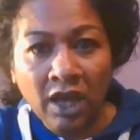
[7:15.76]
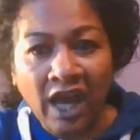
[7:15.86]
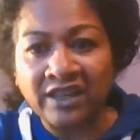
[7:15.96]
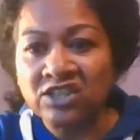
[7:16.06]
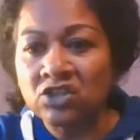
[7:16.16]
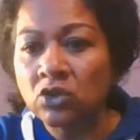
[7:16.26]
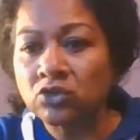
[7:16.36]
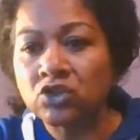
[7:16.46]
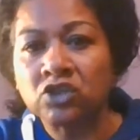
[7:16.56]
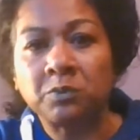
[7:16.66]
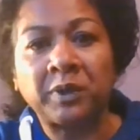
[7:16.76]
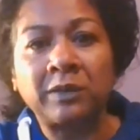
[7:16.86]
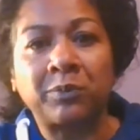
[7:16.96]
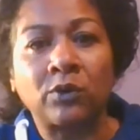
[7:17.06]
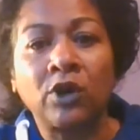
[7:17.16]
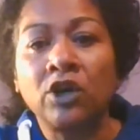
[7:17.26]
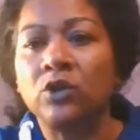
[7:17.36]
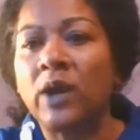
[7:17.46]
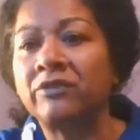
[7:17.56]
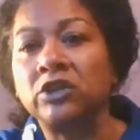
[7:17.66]
And it's not just the people who
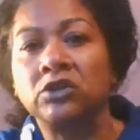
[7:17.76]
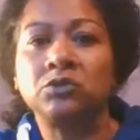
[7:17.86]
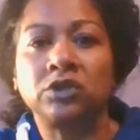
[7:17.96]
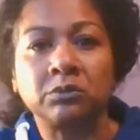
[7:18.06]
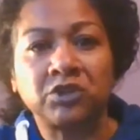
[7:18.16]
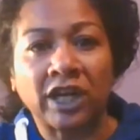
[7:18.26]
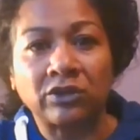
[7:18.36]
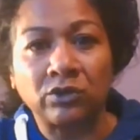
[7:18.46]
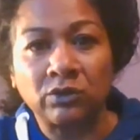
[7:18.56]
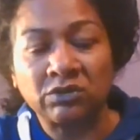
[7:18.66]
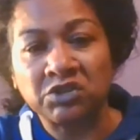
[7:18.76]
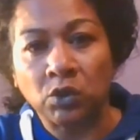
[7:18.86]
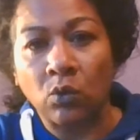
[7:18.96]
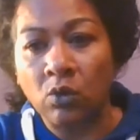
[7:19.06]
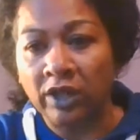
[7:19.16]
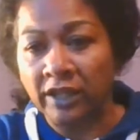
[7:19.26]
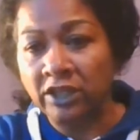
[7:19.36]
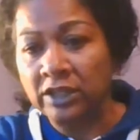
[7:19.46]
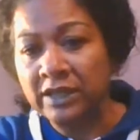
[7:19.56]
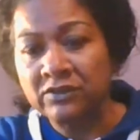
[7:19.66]
have a YouTube channel who can talk and then
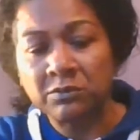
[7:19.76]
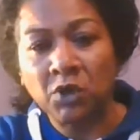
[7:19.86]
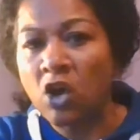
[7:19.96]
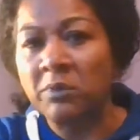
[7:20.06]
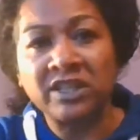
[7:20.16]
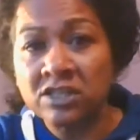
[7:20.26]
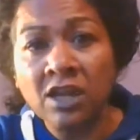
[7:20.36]
you leave some comments.